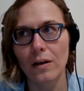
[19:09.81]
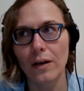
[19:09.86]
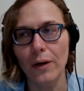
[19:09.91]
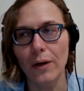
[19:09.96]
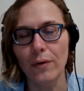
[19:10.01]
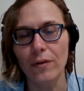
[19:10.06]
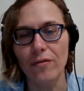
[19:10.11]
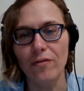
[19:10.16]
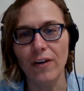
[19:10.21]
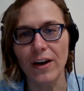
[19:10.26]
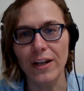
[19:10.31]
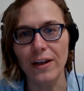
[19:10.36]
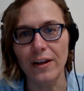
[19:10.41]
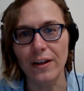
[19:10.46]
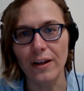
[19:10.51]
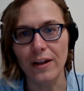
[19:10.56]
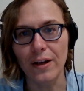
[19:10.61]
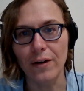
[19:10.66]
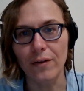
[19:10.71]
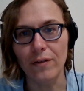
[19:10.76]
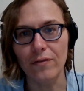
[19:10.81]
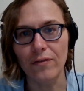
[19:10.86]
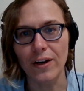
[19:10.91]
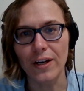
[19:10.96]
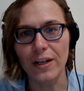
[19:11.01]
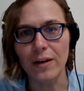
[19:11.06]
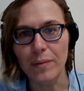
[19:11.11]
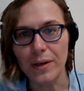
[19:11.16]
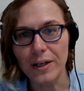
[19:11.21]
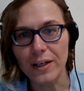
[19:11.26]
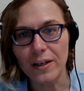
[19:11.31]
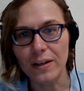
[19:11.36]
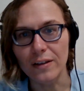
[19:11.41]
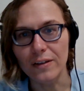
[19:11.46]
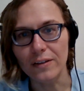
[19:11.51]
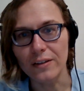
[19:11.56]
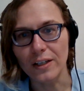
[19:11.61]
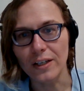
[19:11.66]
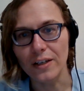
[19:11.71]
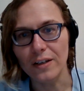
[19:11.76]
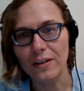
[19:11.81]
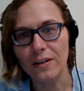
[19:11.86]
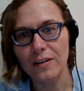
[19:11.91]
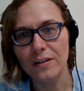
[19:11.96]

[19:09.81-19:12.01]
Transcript: I would fight it, and I would fight it because like